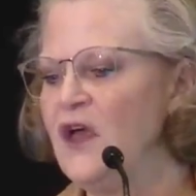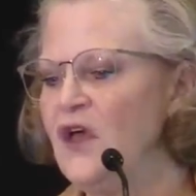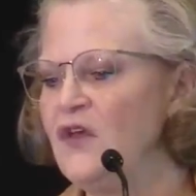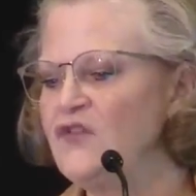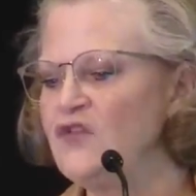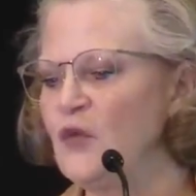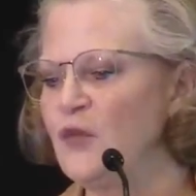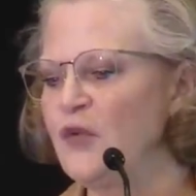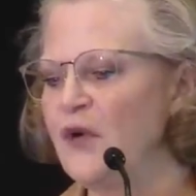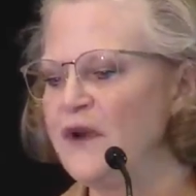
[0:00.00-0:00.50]

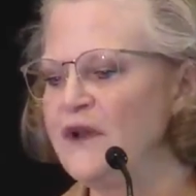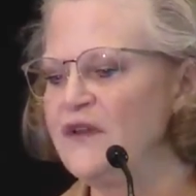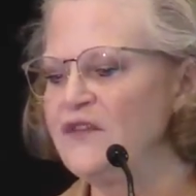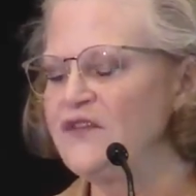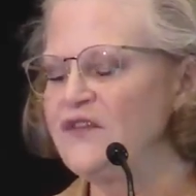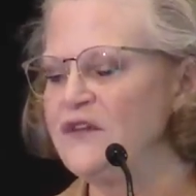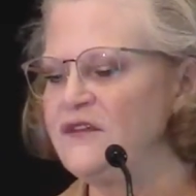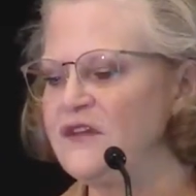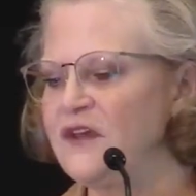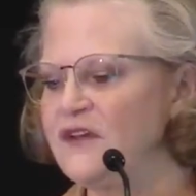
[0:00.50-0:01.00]
So
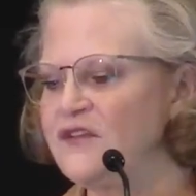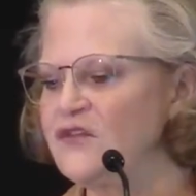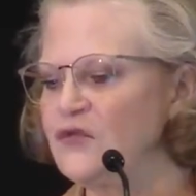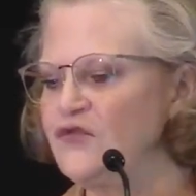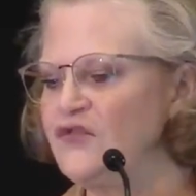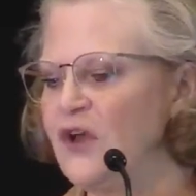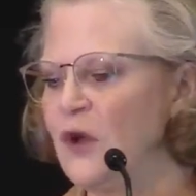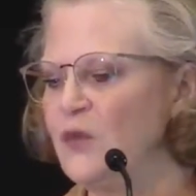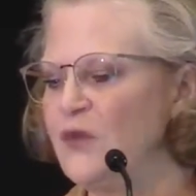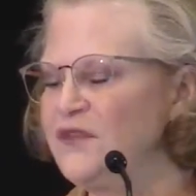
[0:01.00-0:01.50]
pregnancy tests are
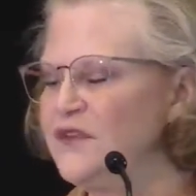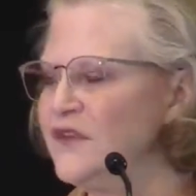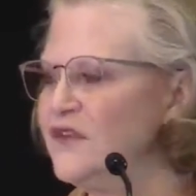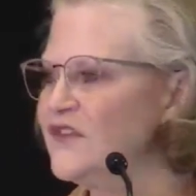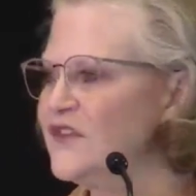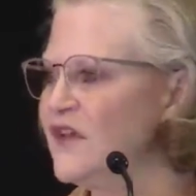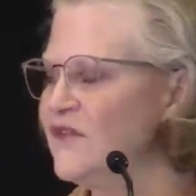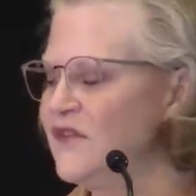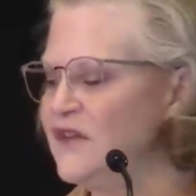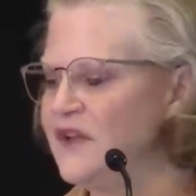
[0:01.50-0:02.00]
done within
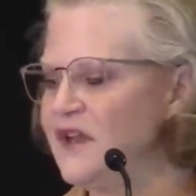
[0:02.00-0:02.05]
7